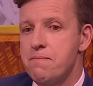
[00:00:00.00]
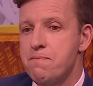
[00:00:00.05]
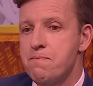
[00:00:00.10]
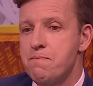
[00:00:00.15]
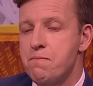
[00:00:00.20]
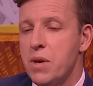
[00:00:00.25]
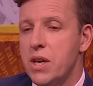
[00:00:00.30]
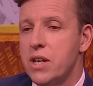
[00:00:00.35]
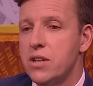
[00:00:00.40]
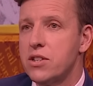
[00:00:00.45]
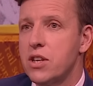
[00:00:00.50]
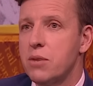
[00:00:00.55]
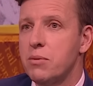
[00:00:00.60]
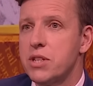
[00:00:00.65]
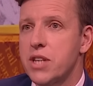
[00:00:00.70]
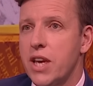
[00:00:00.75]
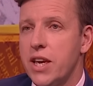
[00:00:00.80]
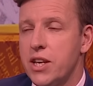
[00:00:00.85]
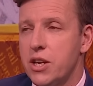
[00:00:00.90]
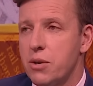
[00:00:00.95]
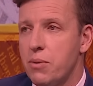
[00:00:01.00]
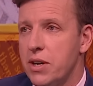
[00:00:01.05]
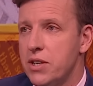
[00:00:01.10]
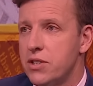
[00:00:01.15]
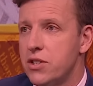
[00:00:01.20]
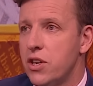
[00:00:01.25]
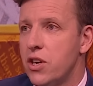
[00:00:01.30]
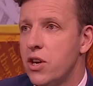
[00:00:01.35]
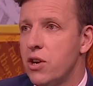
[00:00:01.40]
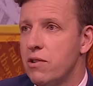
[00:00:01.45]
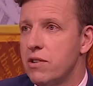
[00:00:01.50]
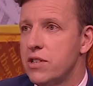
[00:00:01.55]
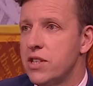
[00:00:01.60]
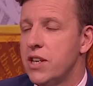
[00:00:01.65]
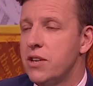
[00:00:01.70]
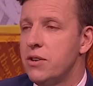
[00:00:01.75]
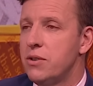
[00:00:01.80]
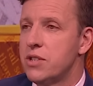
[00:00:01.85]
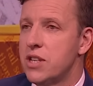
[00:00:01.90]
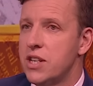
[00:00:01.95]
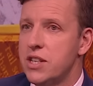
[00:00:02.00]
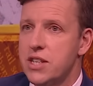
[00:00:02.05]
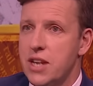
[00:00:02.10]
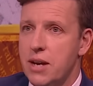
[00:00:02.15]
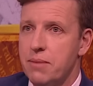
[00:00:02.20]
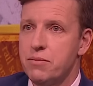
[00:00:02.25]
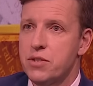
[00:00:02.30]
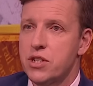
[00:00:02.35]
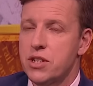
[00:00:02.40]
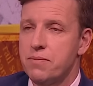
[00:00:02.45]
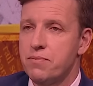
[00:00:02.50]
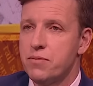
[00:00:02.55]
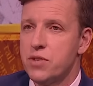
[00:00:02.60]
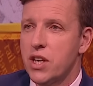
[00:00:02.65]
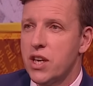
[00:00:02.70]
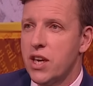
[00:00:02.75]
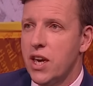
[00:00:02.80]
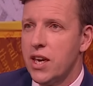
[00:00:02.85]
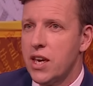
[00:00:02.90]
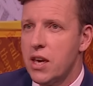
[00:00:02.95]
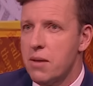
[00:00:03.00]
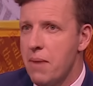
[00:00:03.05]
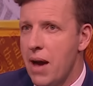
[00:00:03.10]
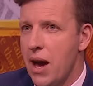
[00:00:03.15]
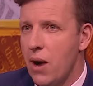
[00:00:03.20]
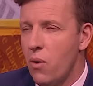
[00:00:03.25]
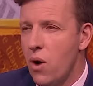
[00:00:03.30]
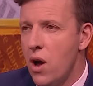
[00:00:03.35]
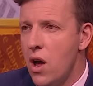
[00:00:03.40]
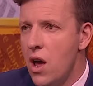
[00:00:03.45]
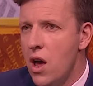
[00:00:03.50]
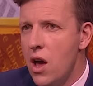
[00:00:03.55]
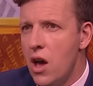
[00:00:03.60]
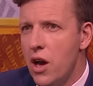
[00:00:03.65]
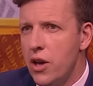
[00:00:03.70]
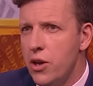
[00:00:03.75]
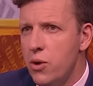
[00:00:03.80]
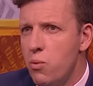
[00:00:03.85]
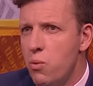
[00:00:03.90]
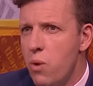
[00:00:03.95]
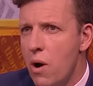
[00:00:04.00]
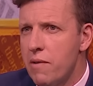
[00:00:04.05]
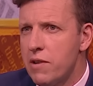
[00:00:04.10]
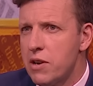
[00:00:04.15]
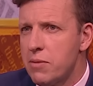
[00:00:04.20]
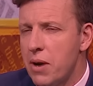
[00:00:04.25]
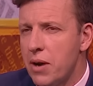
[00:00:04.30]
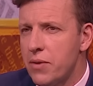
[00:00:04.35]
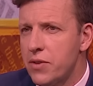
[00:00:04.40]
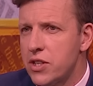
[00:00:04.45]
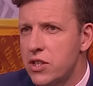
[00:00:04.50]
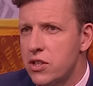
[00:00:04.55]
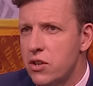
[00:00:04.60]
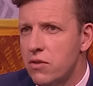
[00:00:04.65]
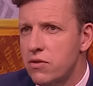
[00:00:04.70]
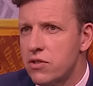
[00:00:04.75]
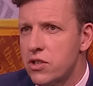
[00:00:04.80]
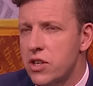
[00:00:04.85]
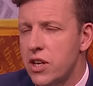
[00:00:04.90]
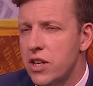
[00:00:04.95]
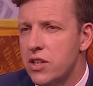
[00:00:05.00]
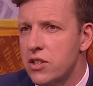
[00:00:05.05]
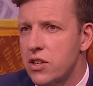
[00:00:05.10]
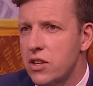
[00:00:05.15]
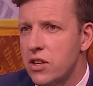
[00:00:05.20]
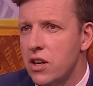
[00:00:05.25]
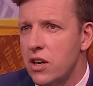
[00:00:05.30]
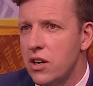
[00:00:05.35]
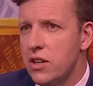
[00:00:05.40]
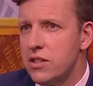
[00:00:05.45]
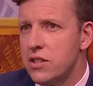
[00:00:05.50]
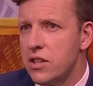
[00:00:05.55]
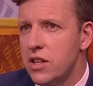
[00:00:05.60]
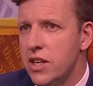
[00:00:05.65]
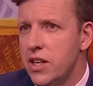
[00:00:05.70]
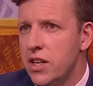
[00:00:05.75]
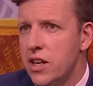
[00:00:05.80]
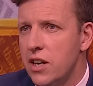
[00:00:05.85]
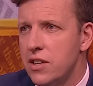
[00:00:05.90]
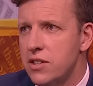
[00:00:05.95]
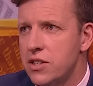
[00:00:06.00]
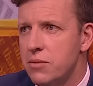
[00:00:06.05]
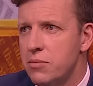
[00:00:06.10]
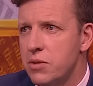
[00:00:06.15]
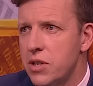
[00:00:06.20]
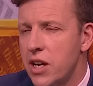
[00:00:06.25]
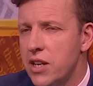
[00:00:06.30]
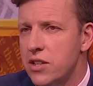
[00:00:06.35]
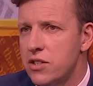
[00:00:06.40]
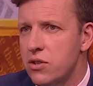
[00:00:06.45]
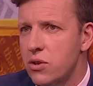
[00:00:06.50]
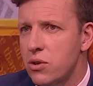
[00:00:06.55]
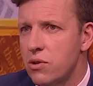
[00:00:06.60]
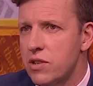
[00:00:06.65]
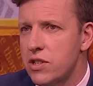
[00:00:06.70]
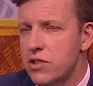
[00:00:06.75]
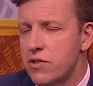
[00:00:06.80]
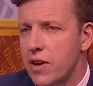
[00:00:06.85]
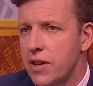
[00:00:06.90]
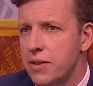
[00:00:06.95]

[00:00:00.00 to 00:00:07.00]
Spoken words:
because they were taking away security and it was an attempt to kick him out. Are you worried about this contradiction, guys, that he can't seem to get his story straight?